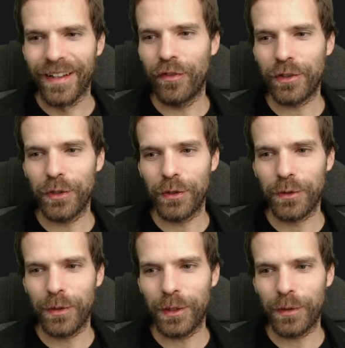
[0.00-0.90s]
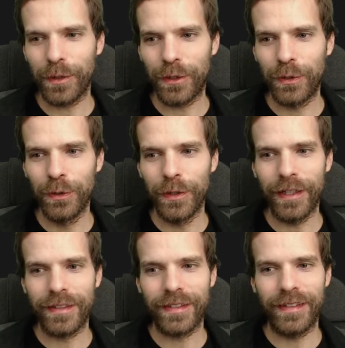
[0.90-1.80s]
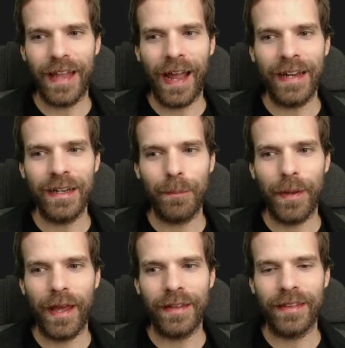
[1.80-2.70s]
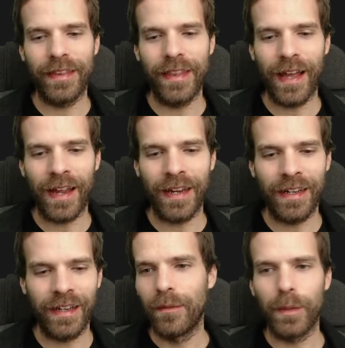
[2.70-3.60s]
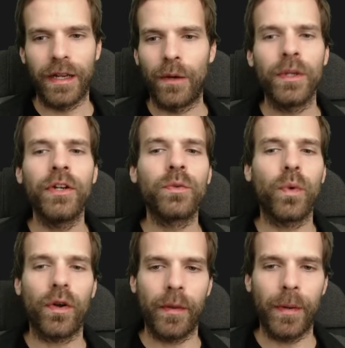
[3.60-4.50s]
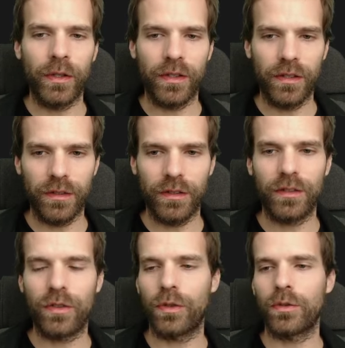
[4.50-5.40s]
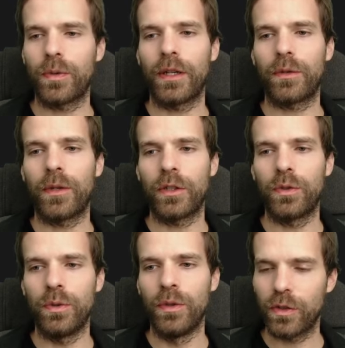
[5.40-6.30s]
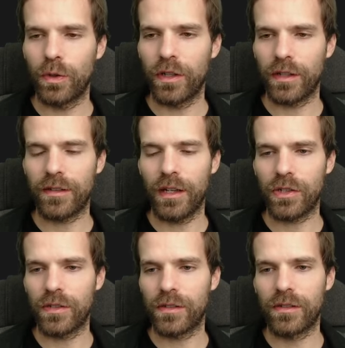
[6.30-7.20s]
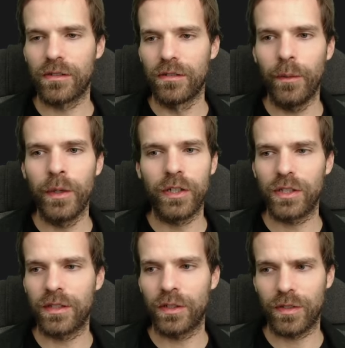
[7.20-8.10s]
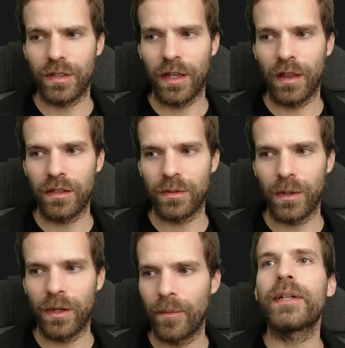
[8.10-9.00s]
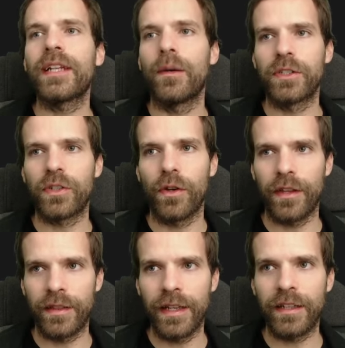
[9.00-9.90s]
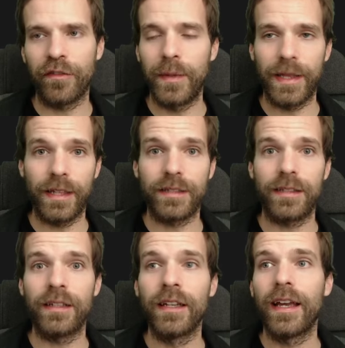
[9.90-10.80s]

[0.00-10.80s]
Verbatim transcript: For token twenty twenty-two, it's nine pen nine. But yeah, we don't worry about token twenty twenty-two token extensions. We're just interested in this one. But yeah, we saw that native mint, that's the